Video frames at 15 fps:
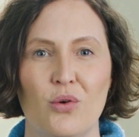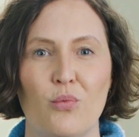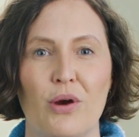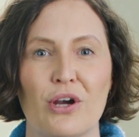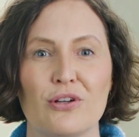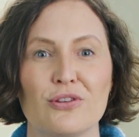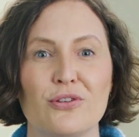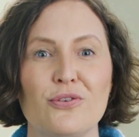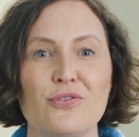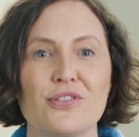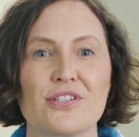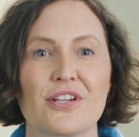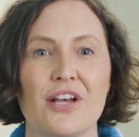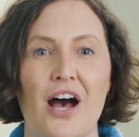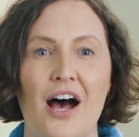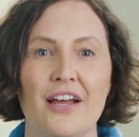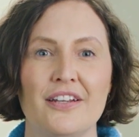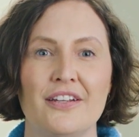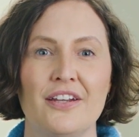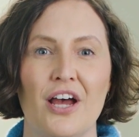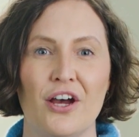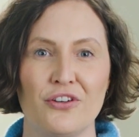Wear loose
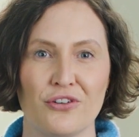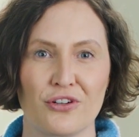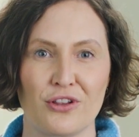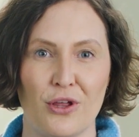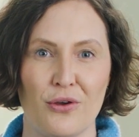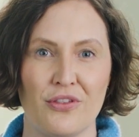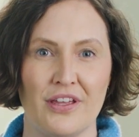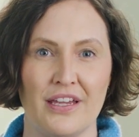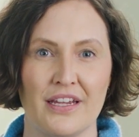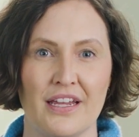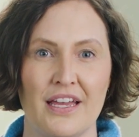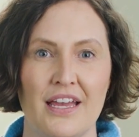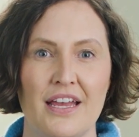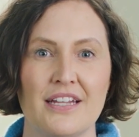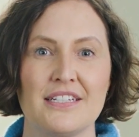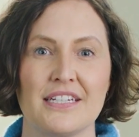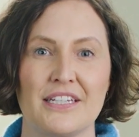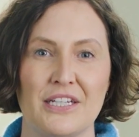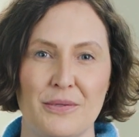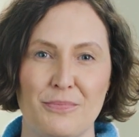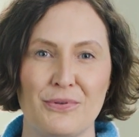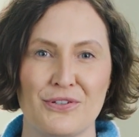cotton underclothing to
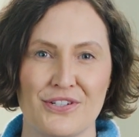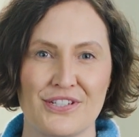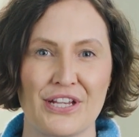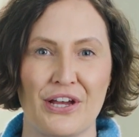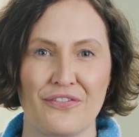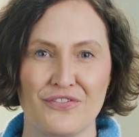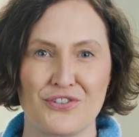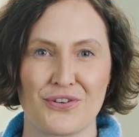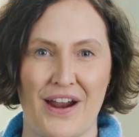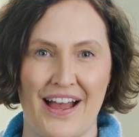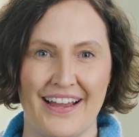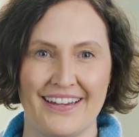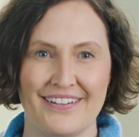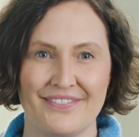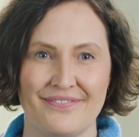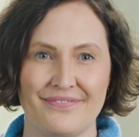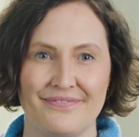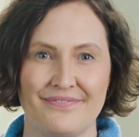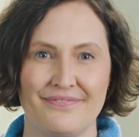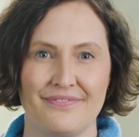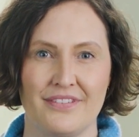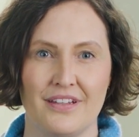keep yourself dry.
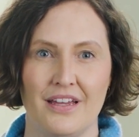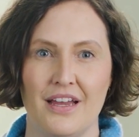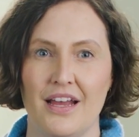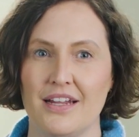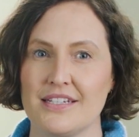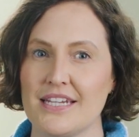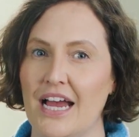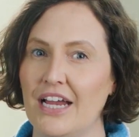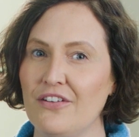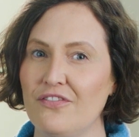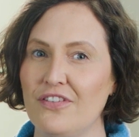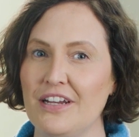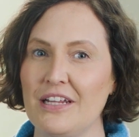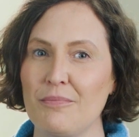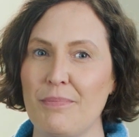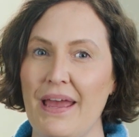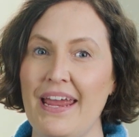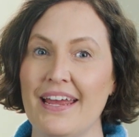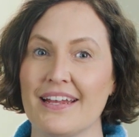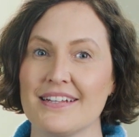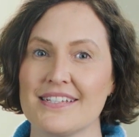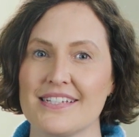Tight-fitting
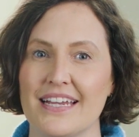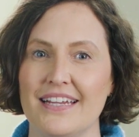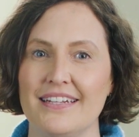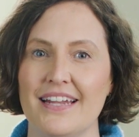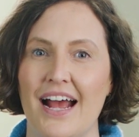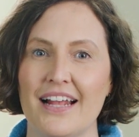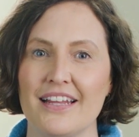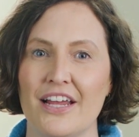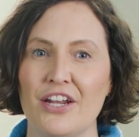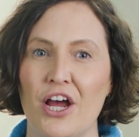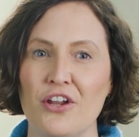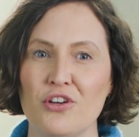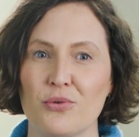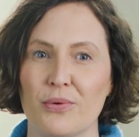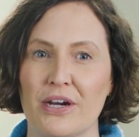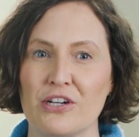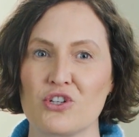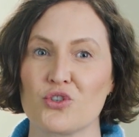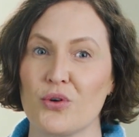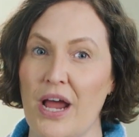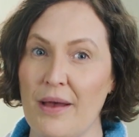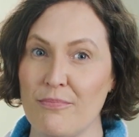pants and nylon underwear
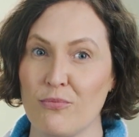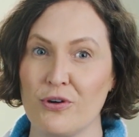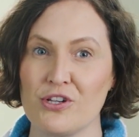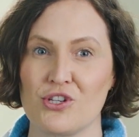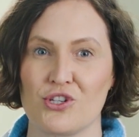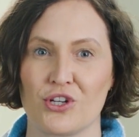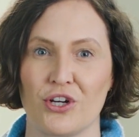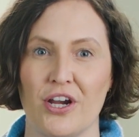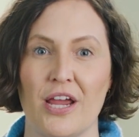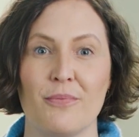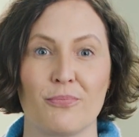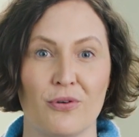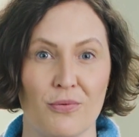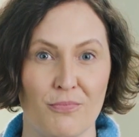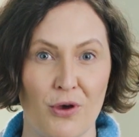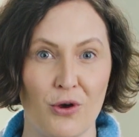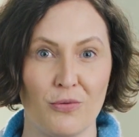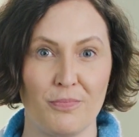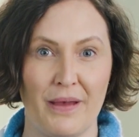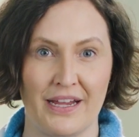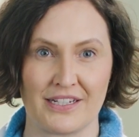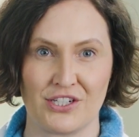trap moisture and
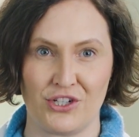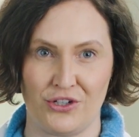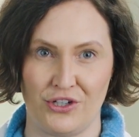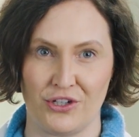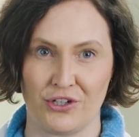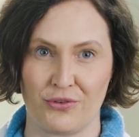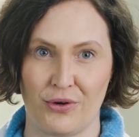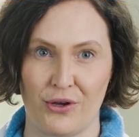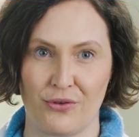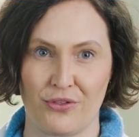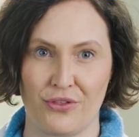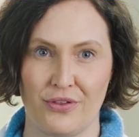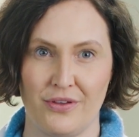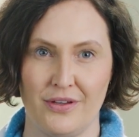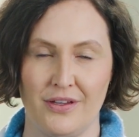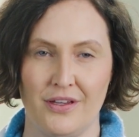promote bacteria growth.